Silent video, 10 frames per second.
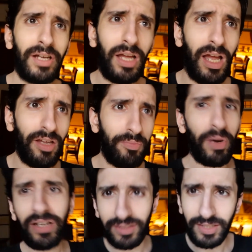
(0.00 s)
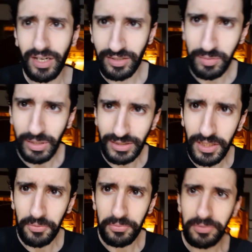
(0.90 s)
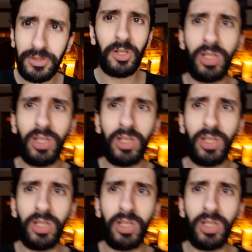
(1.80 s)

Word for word: I've practiced editing myself. So a